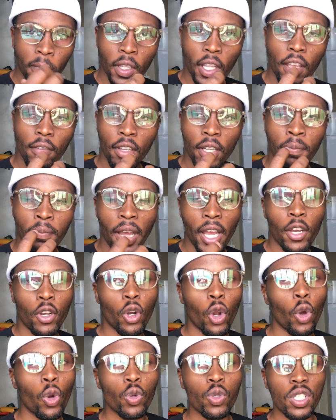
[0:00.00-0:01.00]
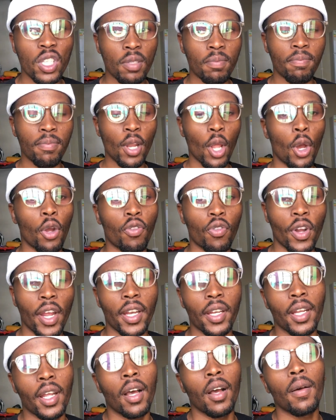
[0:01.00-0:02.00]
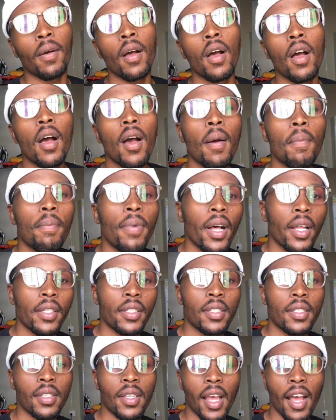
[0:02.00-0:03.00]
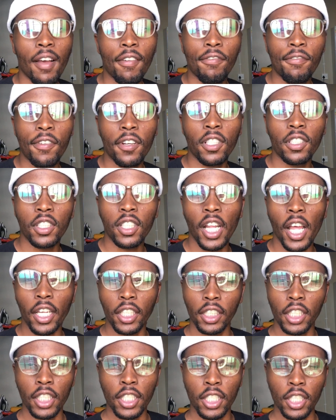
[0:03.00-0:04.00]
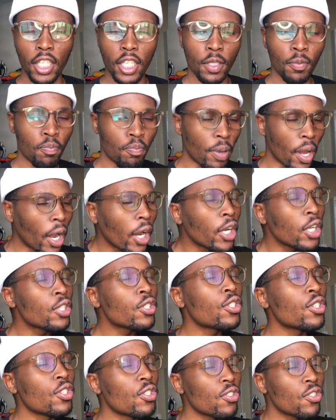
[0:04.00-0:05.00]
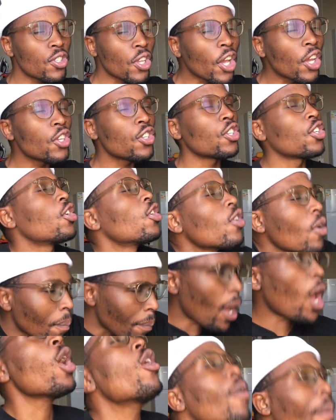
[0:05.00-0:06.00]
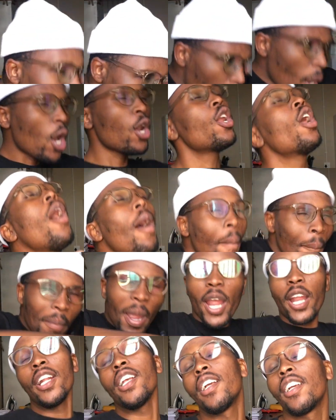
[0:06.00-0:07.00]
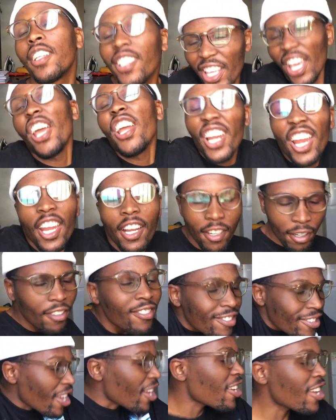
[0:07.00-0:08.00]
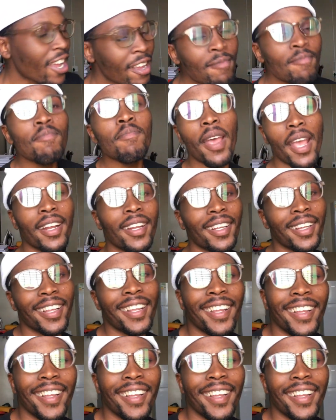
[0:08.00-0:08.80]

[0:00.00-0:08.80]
Even my nose is blocked right now but I felt like there's this burning sensation, bang, bang, bang, gang, gang, gang, gang, burning,